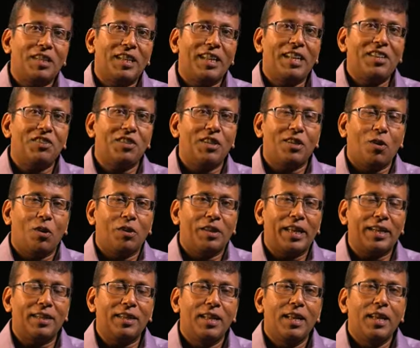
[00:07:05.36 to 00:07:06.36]
to the nation and all
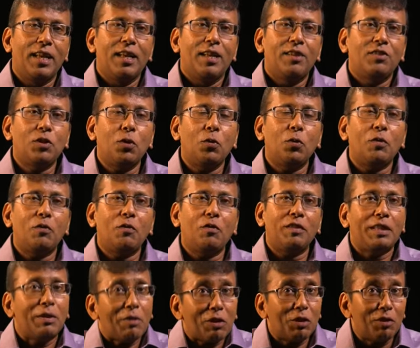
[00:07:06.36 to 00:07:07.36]
that. So
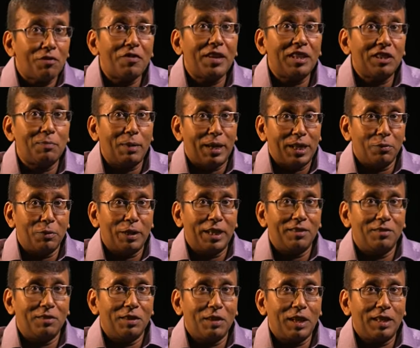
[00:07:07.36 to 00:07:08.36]
they were good friends, by the
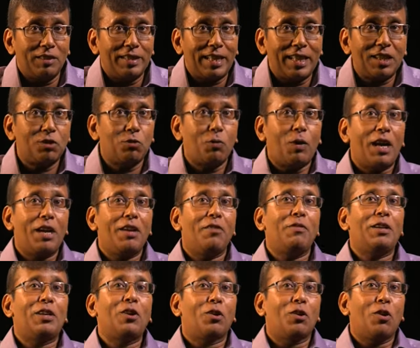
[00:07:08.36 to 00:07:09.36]
way, and that is why
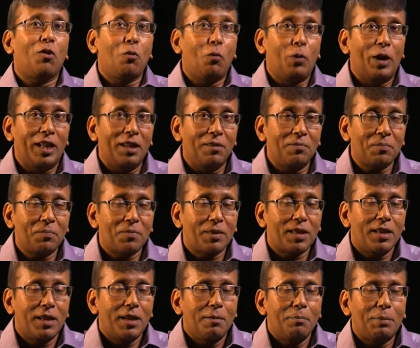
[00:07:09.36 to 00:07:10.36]
we got along well.
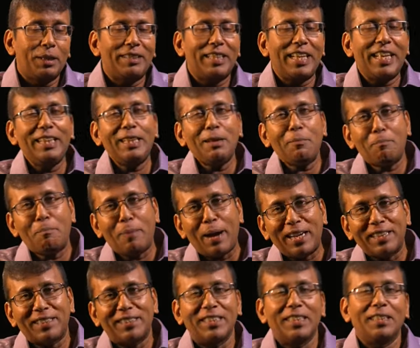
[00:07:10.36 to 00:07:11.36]
But in the
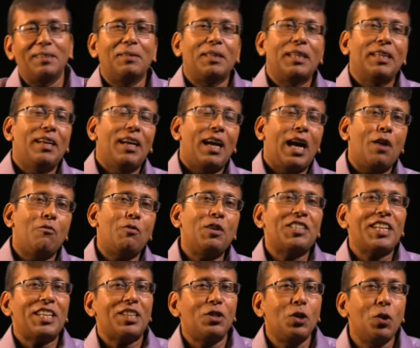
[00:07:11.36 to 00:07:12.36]
banter, I
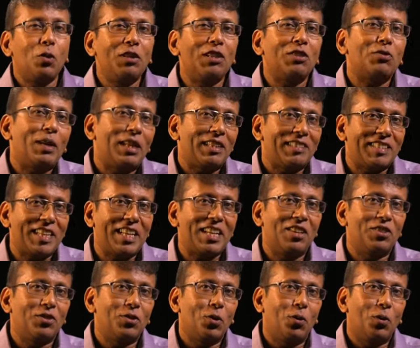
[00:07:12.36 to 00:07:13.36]
wish I'd known this when I was 10
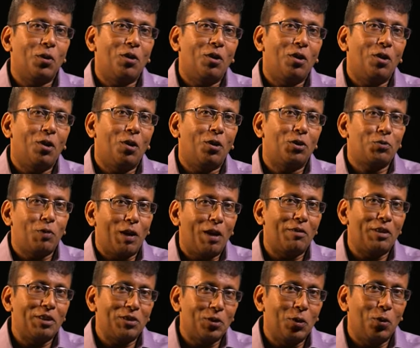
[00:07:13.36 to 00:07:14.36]
years old or
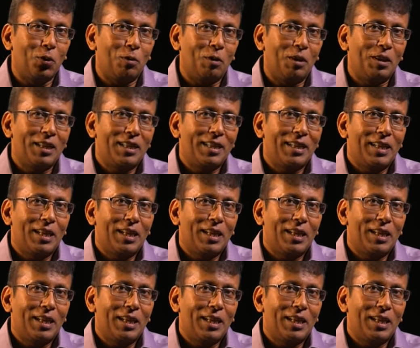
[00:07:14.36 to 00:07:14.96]
12 years old,